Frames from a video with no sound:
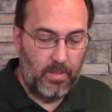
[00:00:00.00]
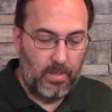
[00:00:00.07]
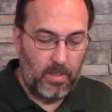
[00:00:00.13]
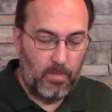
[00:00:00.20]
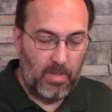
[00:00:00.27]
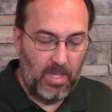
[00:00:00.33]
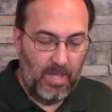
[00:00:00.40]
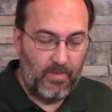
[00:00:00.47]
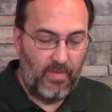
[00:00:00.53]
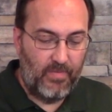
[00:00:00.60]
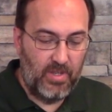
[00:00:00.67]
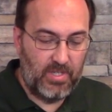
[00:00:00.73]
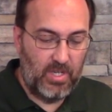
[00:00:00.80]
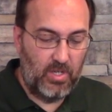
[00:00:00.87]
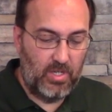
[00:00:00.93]
the beloved
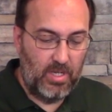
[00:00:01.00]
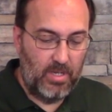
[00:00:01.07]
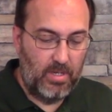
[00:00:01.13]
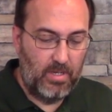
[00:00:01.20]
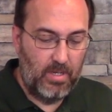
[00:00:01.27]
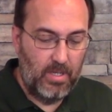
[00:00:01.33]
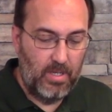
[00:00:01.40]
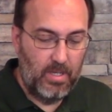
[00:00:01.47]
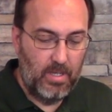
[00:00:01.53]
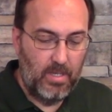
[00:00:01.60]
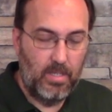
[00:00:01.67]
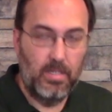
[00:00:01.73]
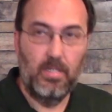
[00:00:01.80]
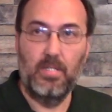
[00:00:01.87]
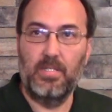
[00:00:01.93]
physician,
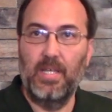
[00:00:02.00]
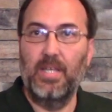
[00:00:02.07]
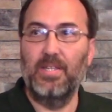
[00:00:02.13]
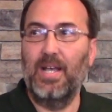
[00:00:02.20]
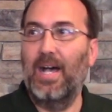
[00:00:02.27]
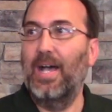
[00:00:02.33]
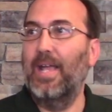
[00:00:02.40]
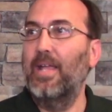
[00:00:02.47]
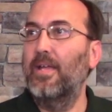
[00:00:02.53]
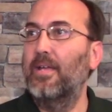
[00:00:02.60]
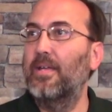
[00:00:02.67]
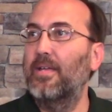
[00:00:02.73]
says hi.